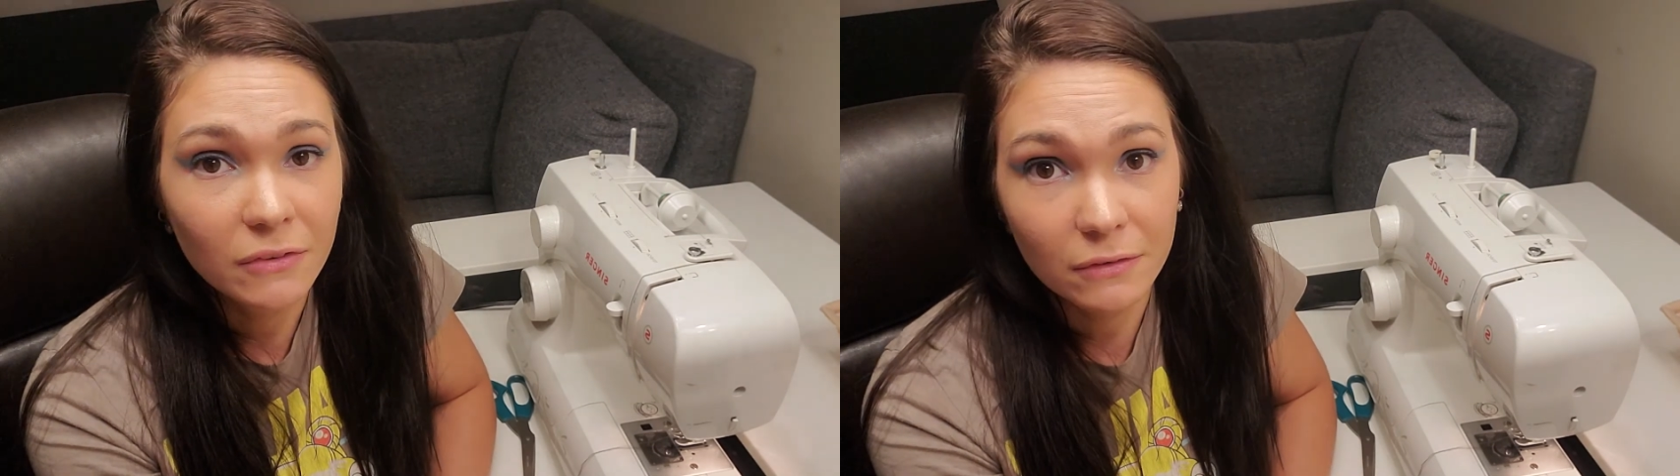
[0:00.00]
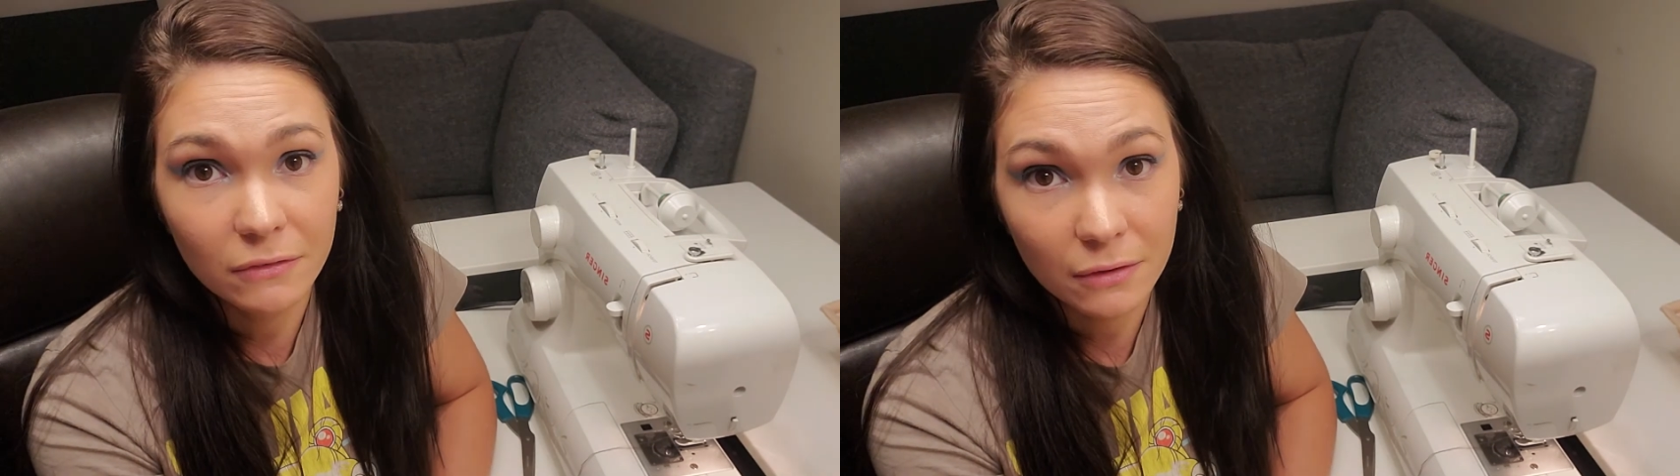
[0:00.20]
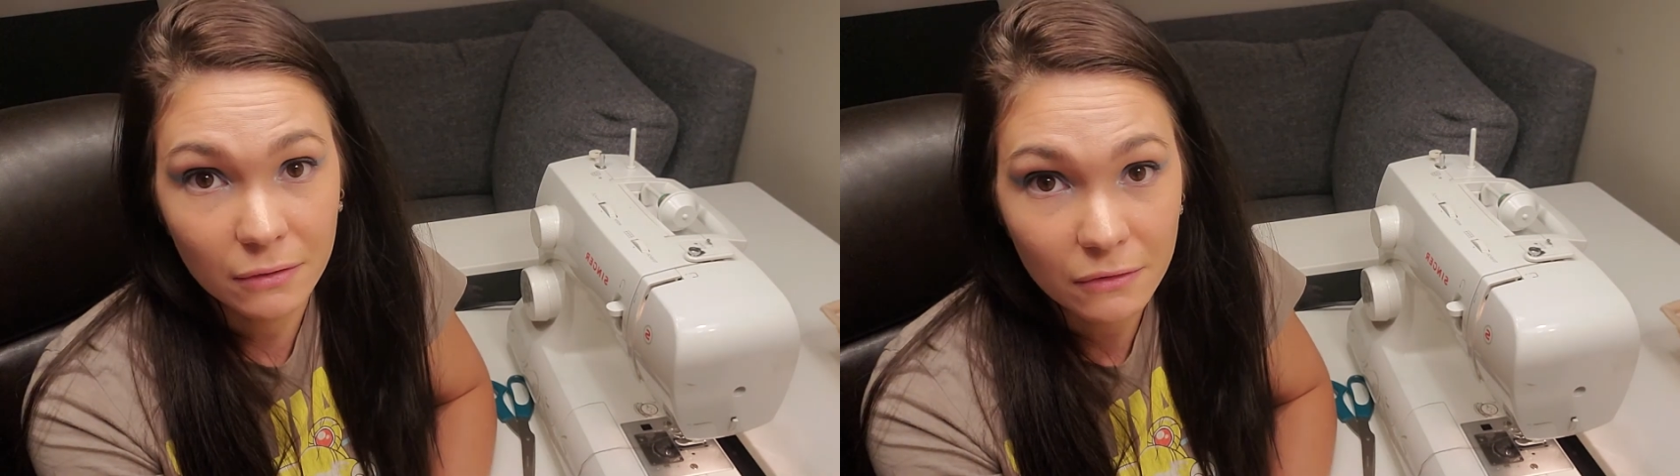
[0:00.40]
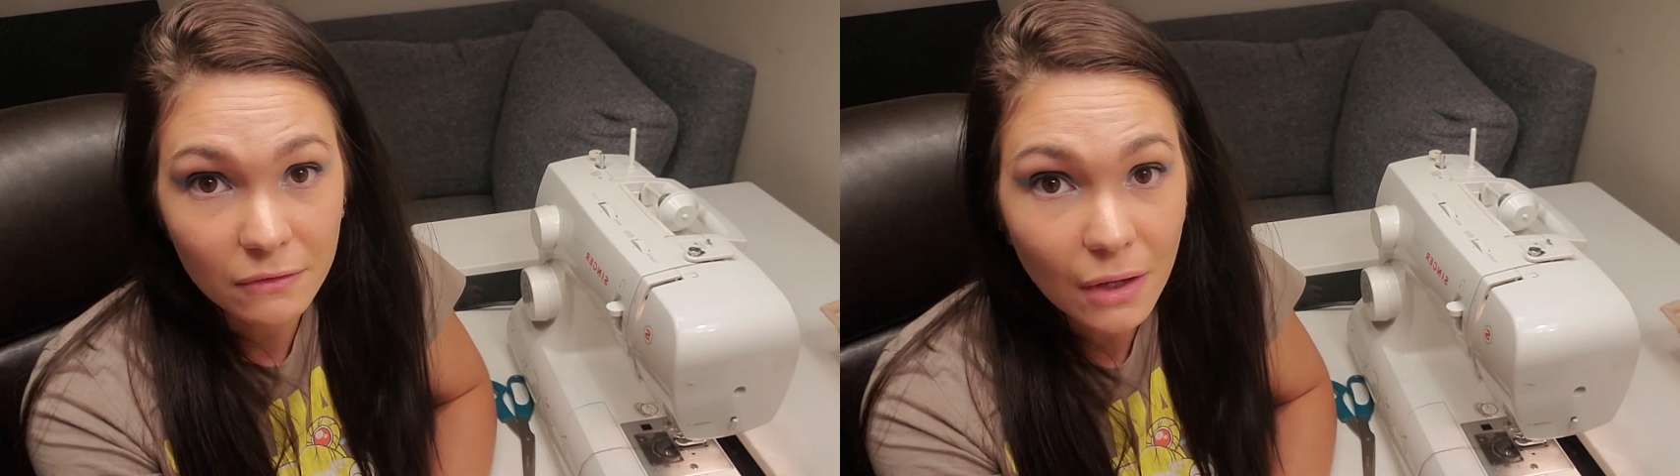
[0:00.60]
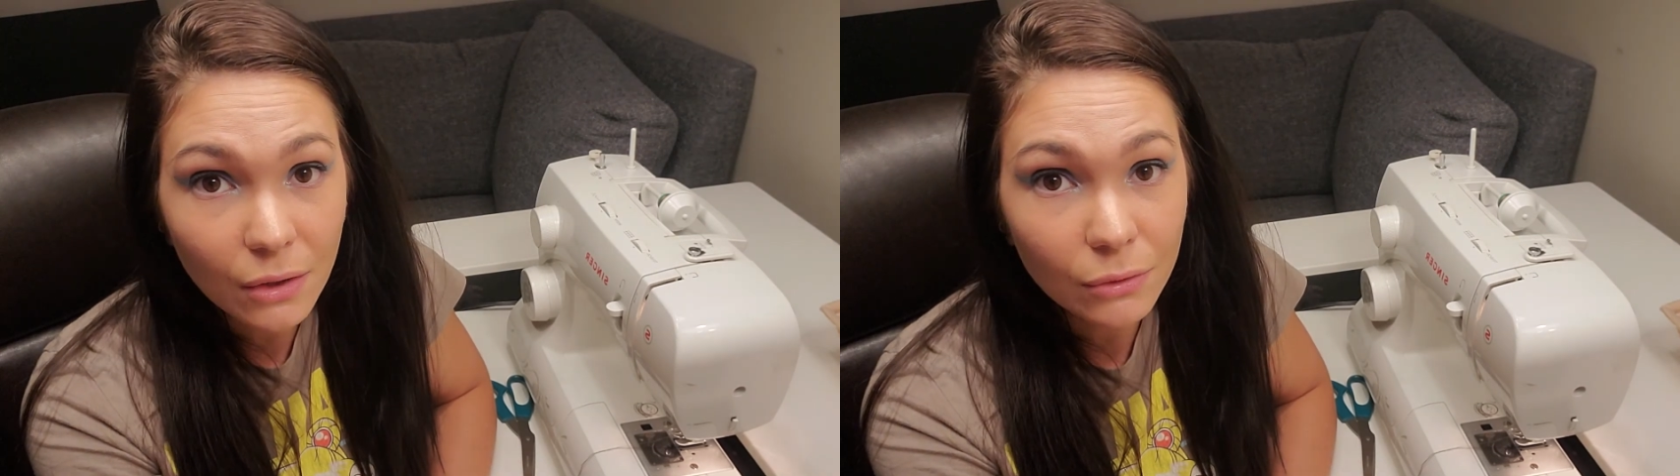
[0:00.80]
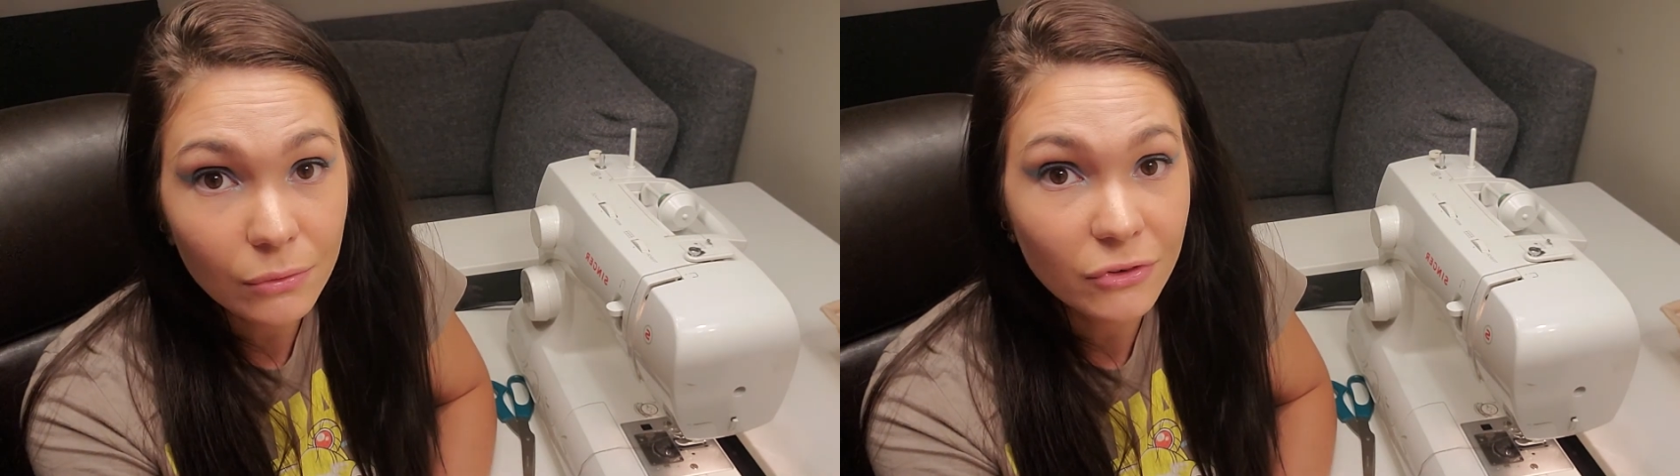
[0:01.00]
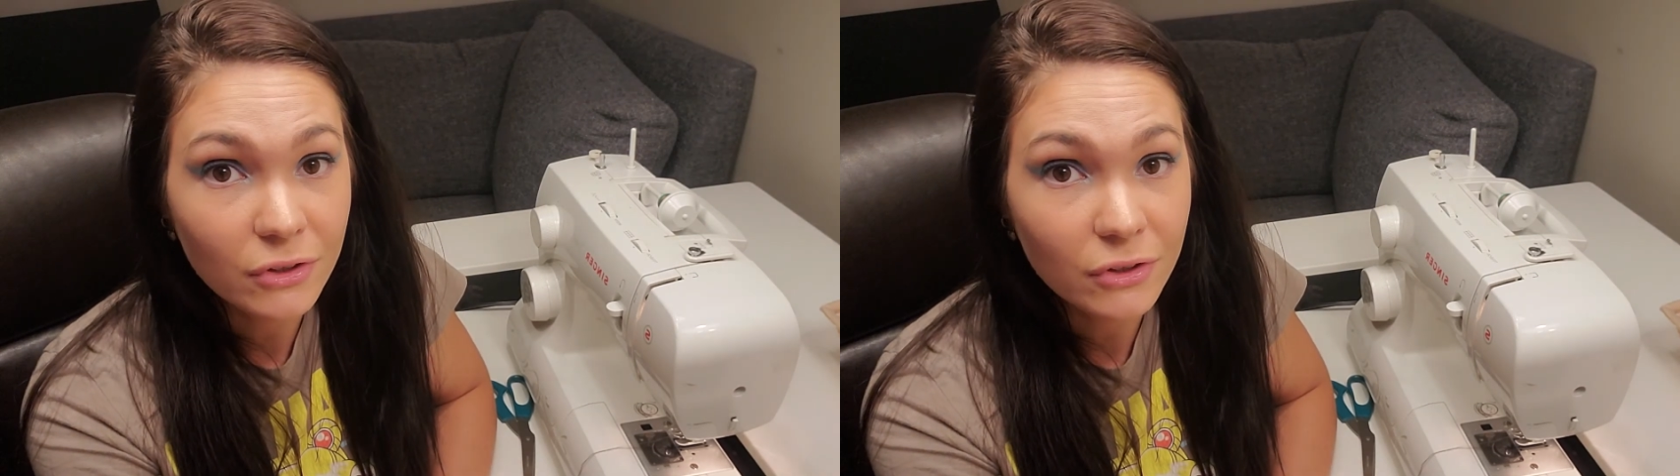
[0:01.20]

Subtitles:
it to yourselves,